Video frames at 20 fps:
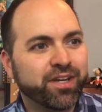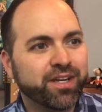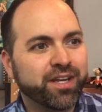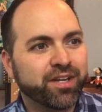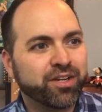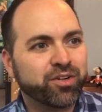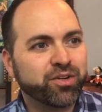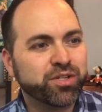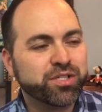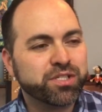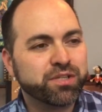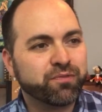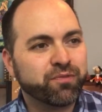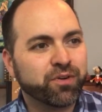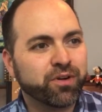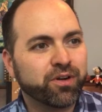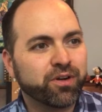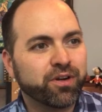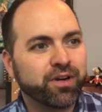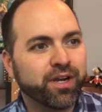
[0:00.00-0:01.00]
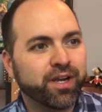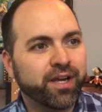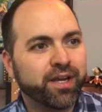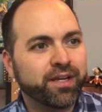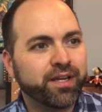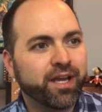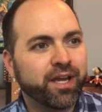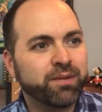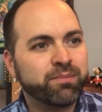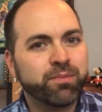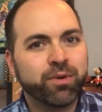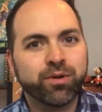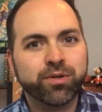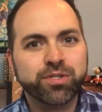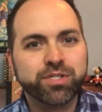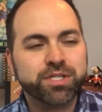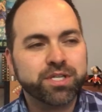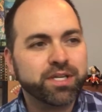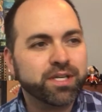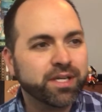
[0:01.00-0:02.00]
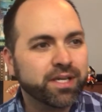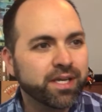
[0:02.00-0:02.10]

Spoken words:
and Christopher and Enmost